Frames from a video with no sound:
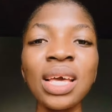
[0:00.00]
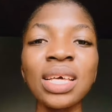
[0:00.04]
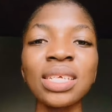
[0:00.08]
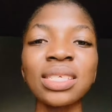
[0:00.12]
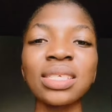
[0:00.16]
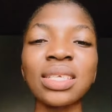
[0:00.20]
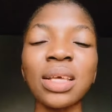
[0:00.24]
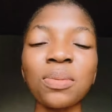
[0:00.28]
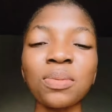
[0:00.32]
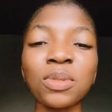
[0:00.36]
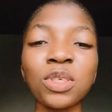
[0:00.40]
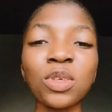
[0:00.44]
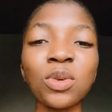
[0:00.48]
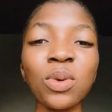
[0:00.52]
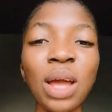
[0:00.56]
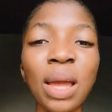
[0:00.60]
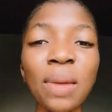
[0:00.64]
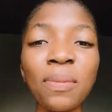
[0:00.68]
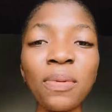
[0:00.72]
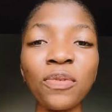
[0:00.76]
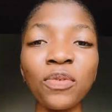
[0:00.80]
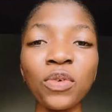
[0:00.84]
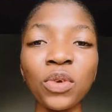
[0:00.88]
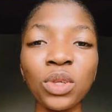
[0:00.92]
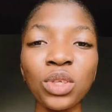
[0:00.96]

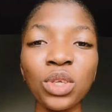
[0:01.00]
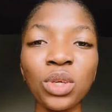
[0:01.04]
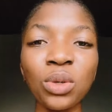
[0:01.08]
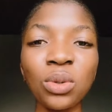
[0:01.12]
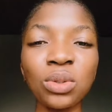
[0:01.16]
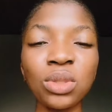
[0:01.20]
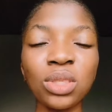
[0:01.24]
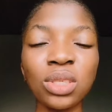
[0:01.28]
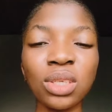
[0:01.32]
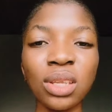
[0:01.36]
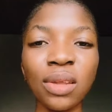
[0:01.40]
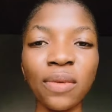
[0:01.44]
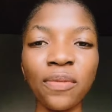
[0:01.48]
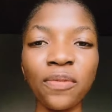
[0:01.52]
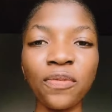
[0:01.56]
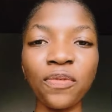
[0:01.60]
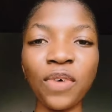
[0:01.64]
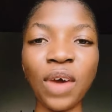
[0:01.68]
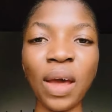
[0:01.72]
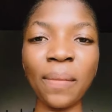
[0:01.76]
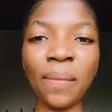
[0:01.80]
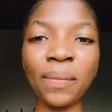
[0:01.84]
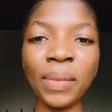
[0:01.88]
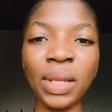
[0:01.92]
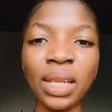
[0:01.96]
Subscribe if you're new to the
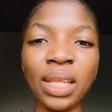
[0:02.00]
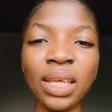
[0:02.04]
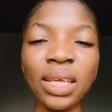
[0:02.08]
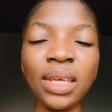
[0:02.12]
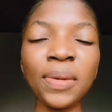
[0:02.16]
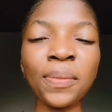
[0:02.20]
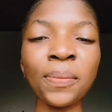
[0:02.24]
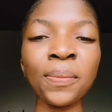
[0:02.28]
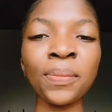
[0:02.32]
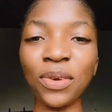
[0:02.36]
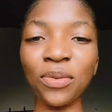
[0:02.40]
family.